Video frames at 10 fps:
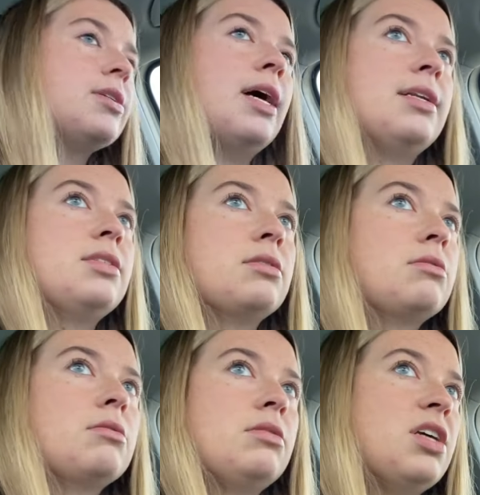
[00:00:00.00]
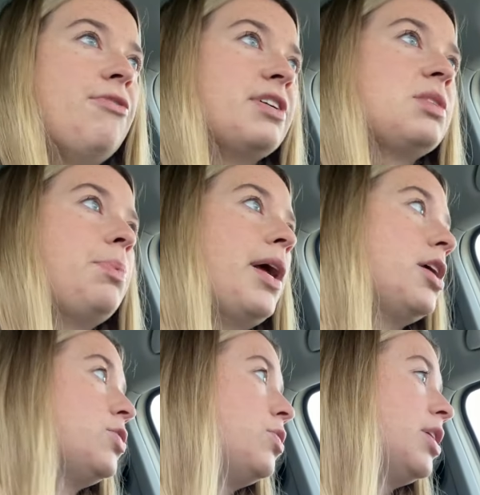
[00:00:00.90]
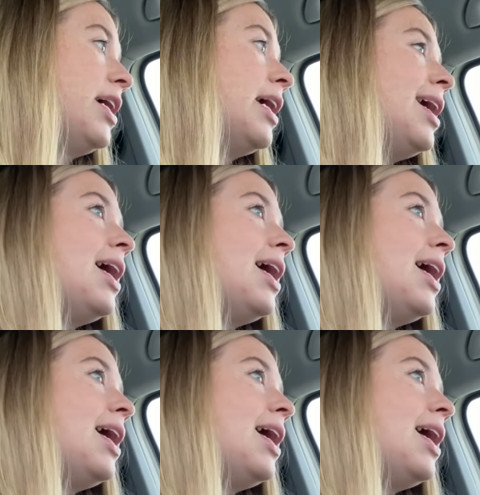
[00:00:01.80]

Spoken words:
That's self-explanatory.